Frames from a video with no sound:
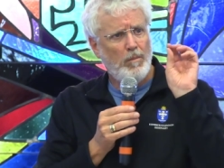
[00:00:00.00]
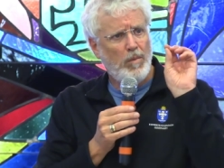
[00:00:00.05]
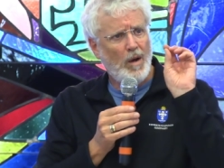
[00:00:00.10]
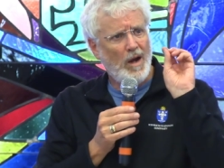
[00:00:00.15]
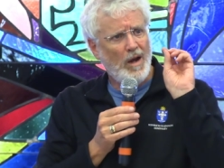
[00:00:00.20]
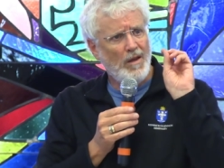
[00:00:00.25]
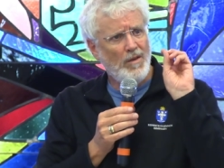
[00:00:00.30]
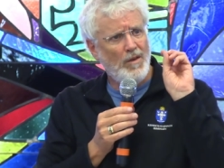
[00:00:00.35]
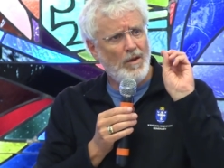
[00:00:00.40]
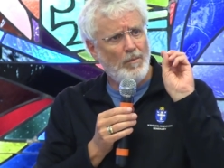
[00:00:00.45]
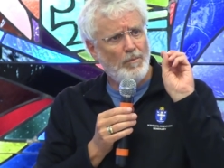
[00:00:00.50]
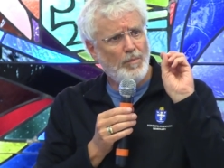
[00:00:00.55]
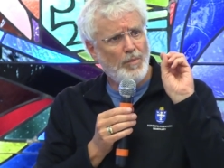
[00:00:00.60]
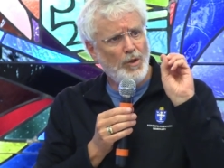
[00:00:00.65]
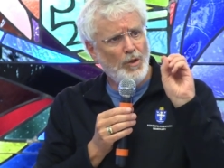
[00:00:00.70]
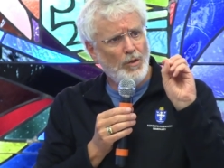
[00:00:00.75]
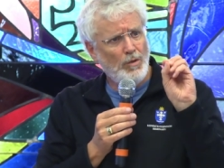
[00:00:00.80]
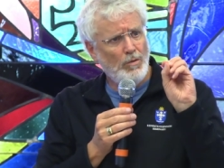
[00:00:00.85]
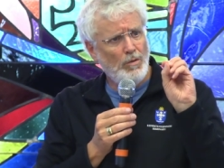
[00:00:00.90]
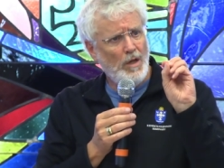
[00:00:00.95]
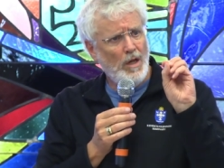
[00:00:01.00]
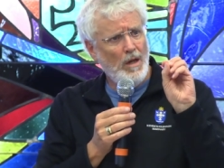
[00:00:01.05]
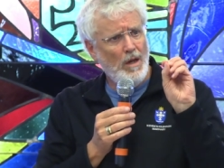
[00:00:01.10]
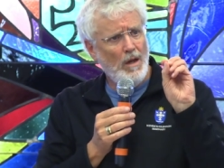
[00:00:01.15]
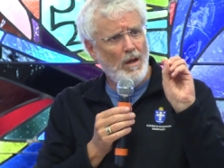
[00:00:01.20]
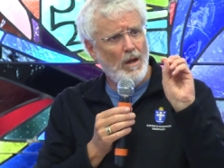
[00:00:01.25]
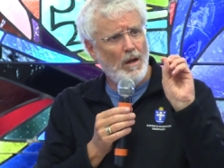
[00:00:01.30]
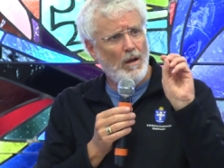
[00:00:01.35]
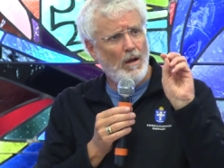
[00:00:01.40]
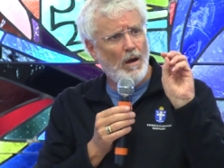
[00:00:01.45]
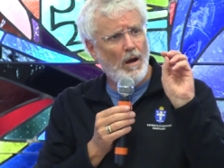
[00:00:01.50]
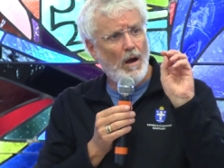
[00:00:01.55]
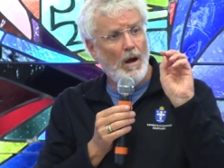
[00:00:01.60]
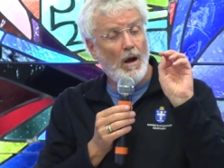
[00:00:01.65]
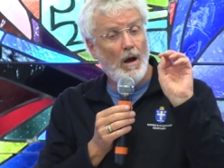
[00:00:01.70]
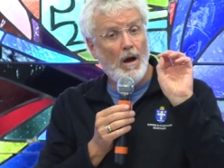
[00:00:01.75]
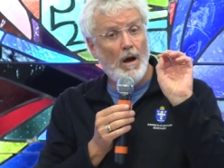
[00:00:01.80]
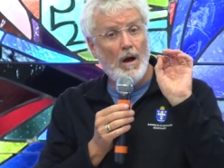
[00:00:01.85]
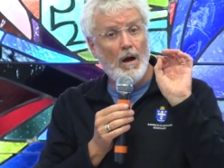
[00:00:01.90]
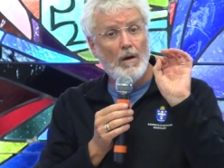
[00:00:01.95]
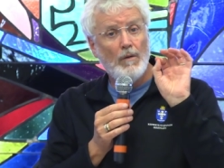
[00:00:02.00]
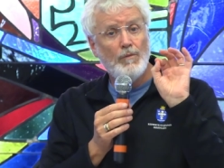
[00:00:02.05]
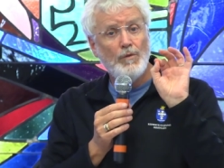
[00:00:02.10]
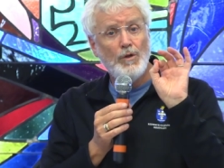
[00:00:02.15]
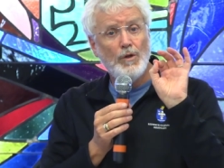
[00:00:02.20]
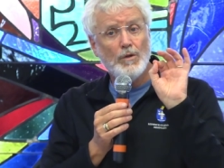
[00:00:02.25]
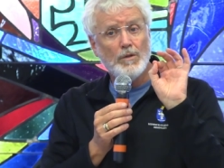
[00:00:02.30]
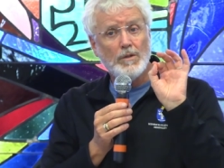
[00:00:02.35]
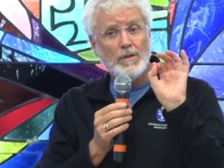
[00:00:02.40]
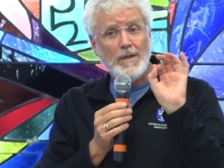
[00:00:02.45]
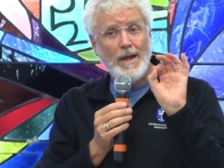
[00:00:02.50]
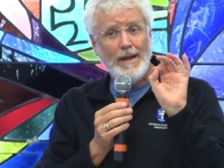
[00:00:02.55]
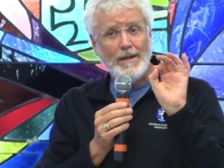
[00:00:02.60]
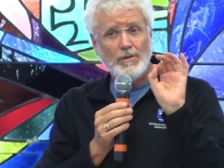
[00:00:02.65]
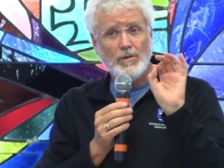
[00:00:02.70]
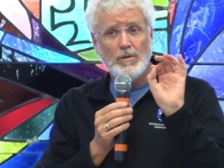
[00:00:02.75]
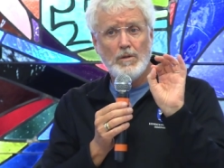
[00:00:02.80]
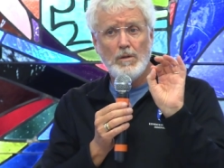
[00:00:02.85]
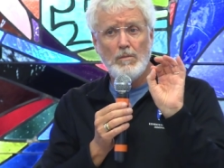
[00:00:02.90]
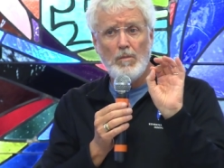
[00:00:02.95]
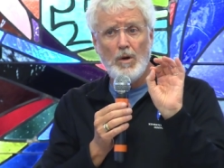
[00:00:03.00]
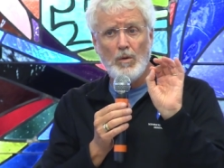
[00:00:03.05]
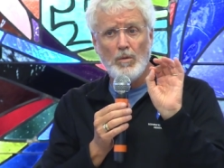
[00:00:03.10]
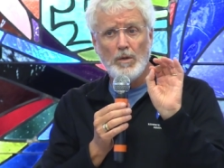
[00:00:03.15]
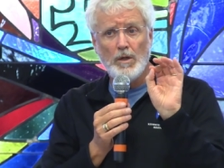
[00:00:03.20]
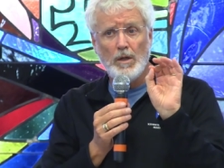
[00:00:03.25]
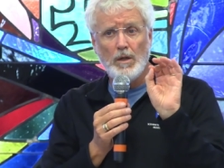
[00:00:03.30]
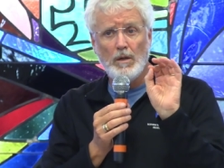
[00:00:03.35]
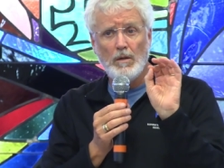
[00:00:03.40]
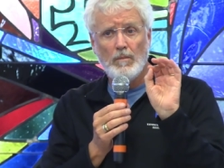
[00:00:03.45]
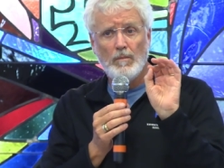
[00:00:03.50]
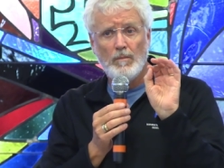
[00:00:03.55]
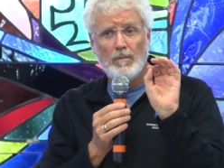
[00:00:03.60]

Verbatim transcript: By the beauty of your testimony